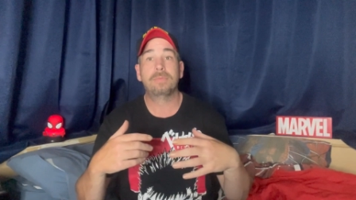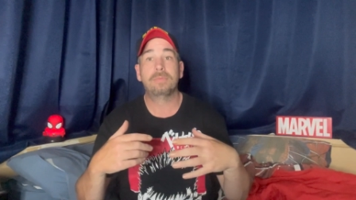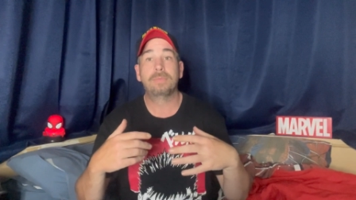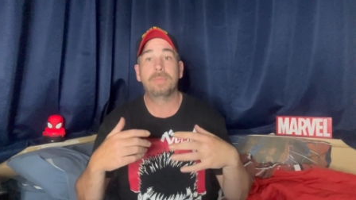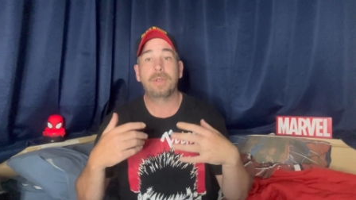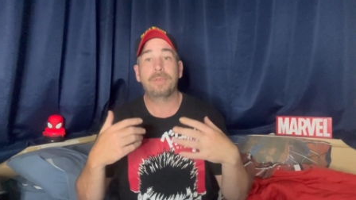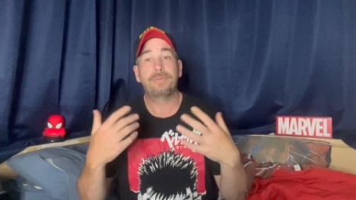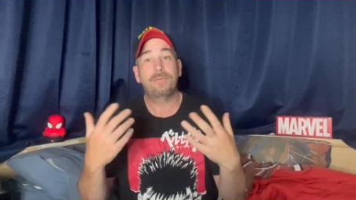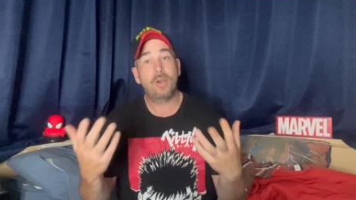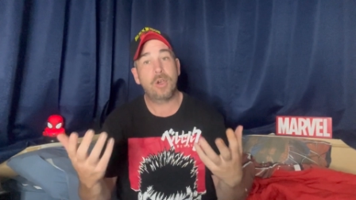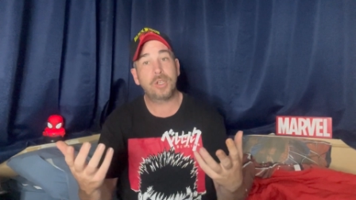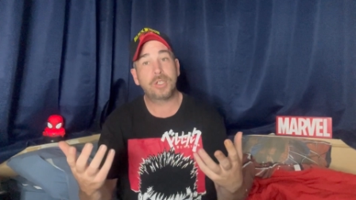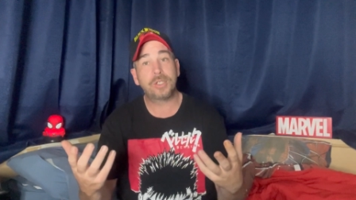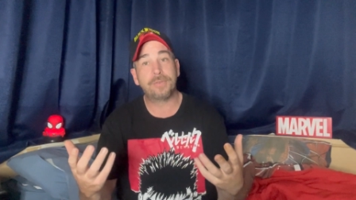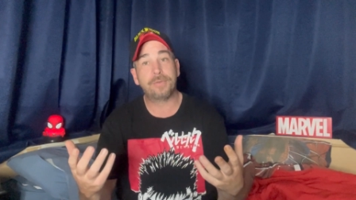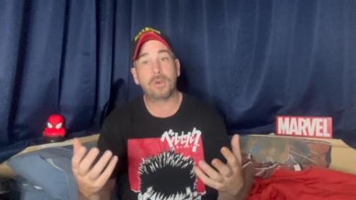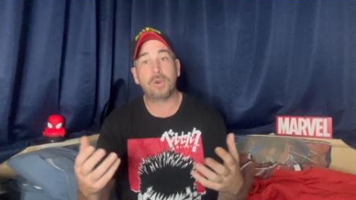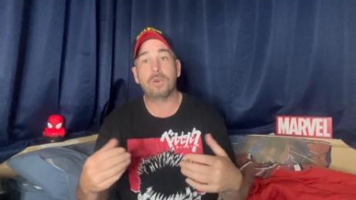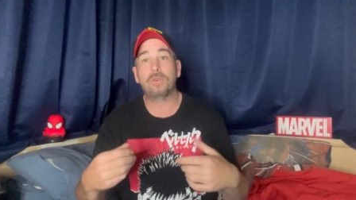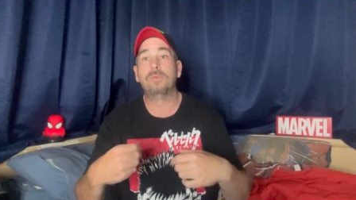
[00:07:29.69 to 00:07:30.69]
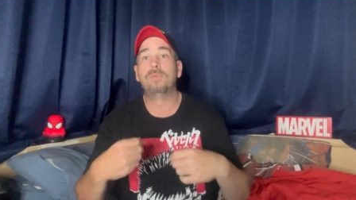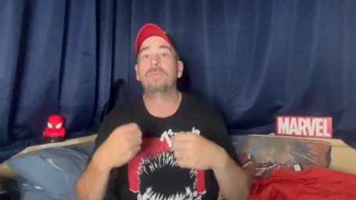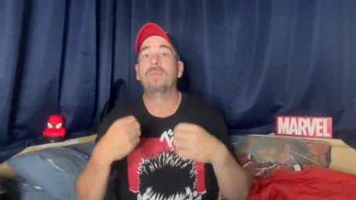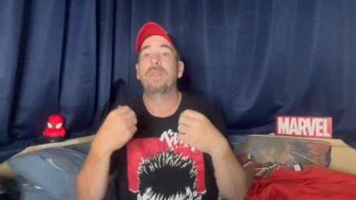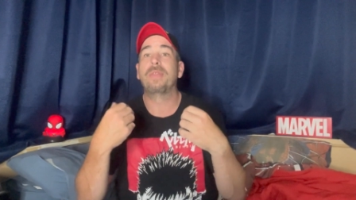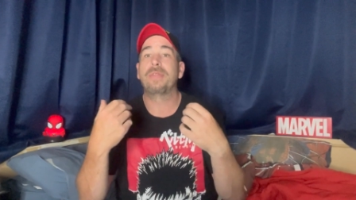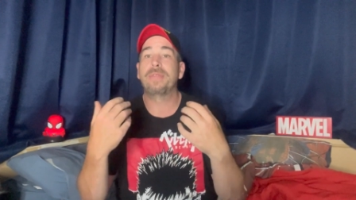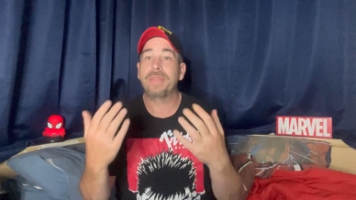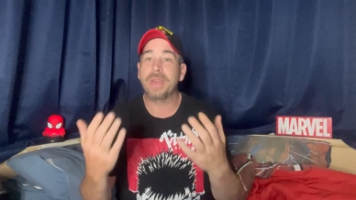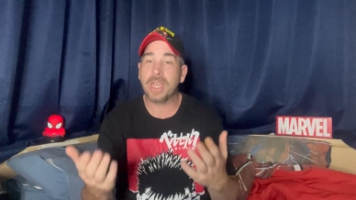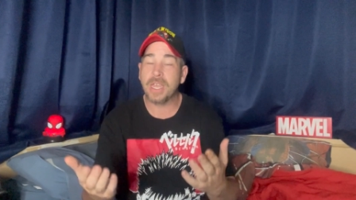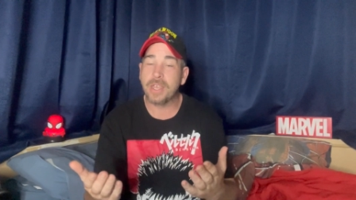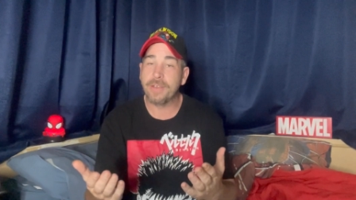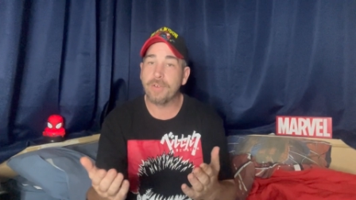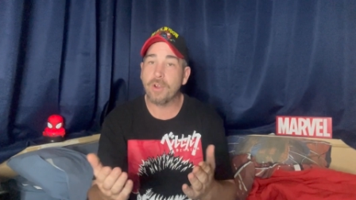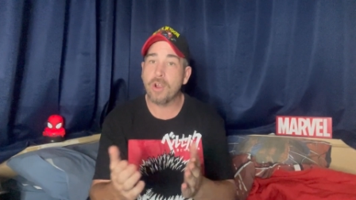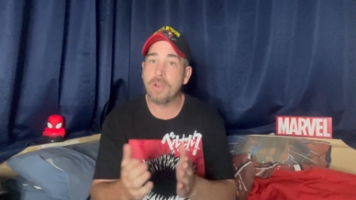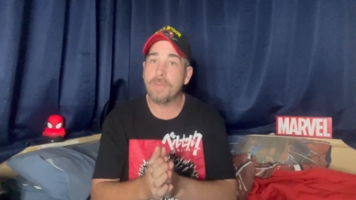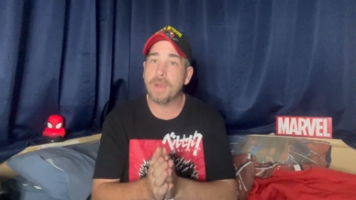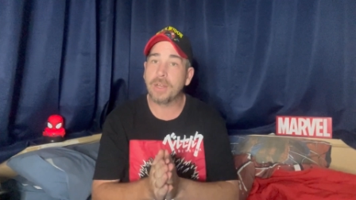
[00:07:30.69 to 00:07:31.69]
But first of all, thank you
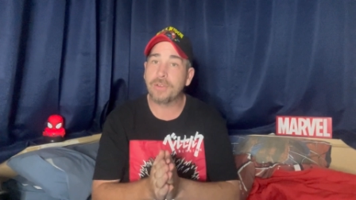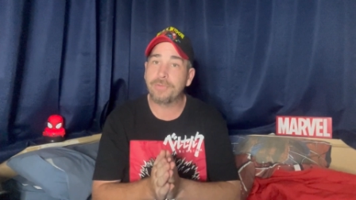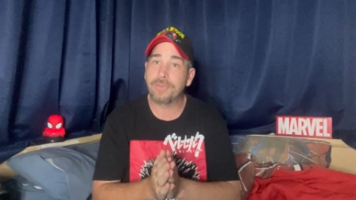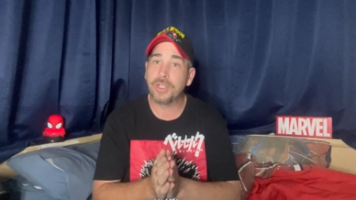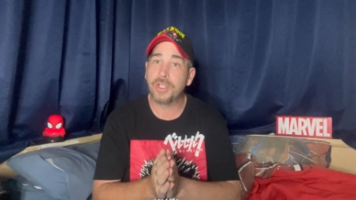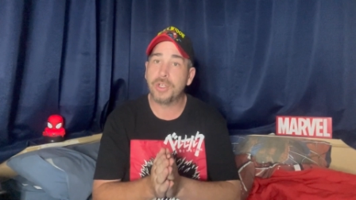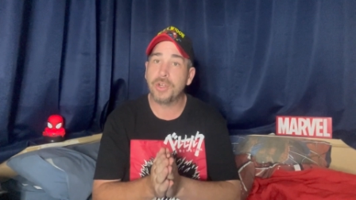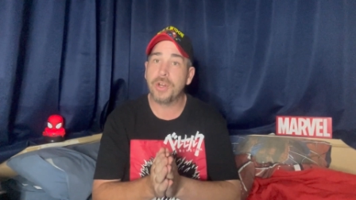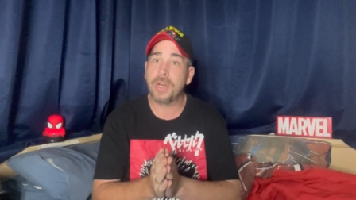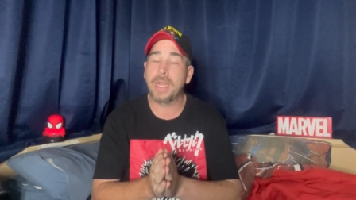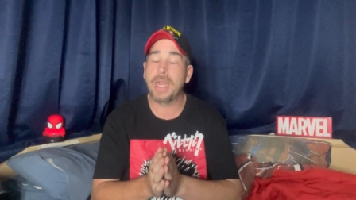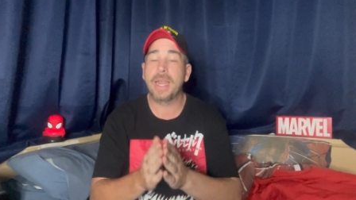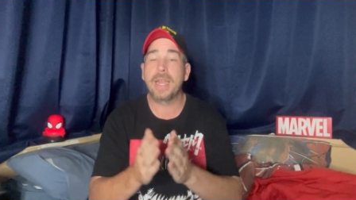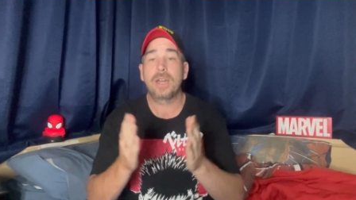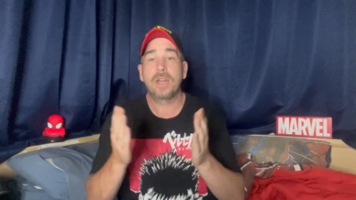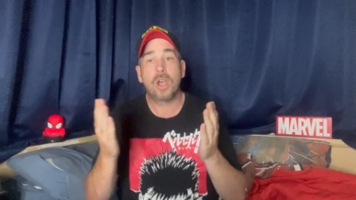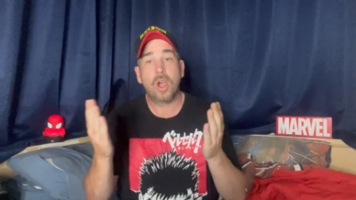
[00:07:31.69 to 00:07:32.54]
very much for tuning in.